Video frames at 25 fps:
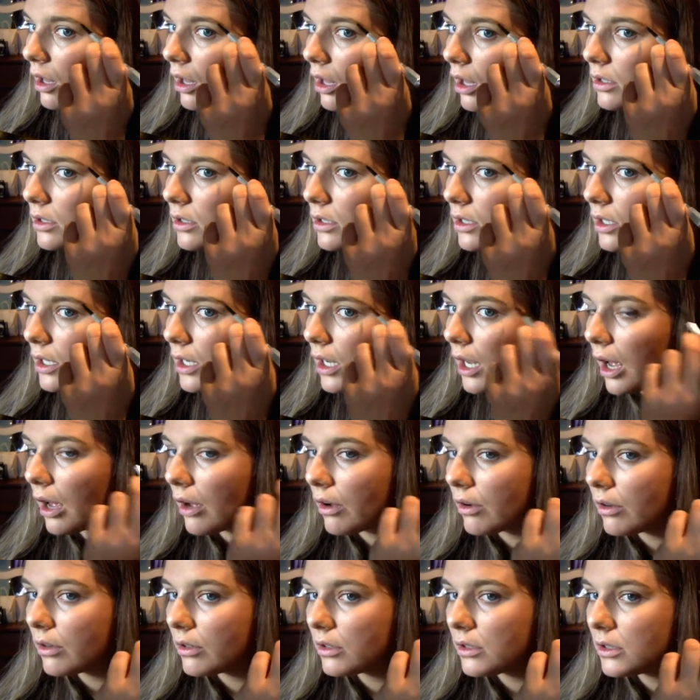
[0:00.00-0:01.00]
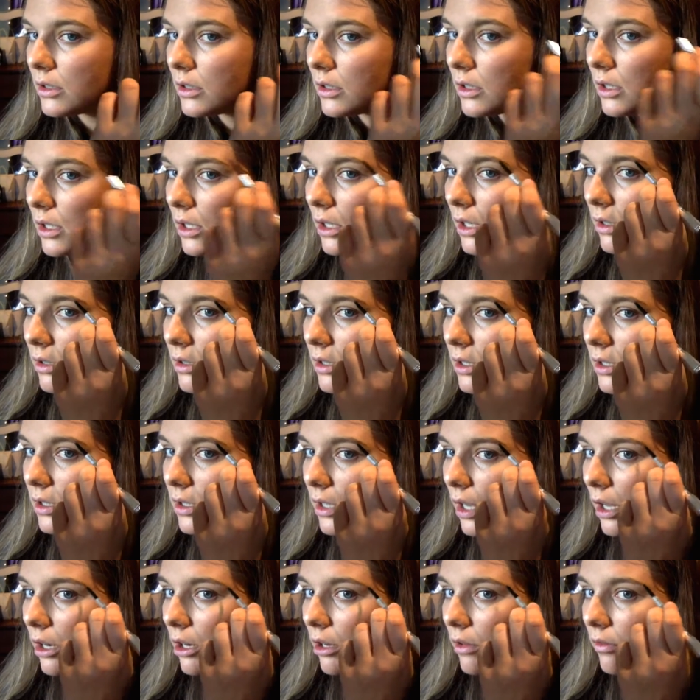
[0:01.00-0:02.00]
And see how it
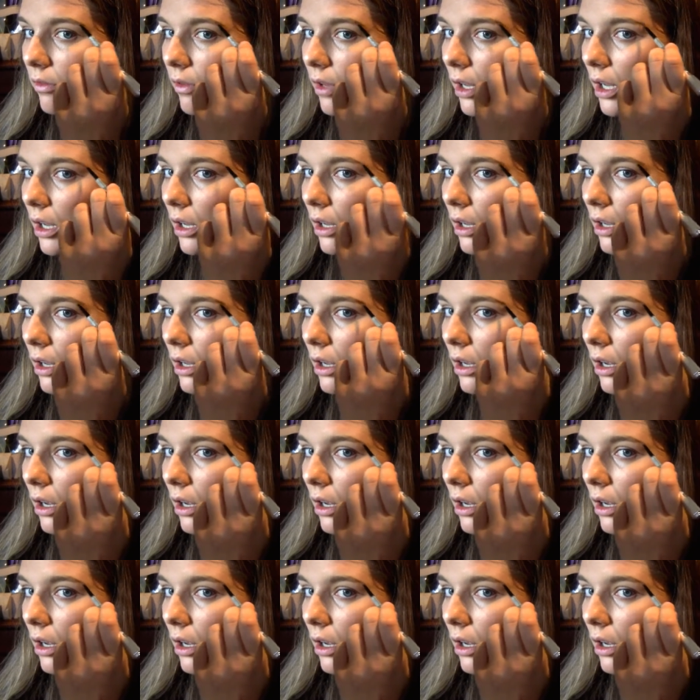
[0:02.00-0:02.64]
just kind of like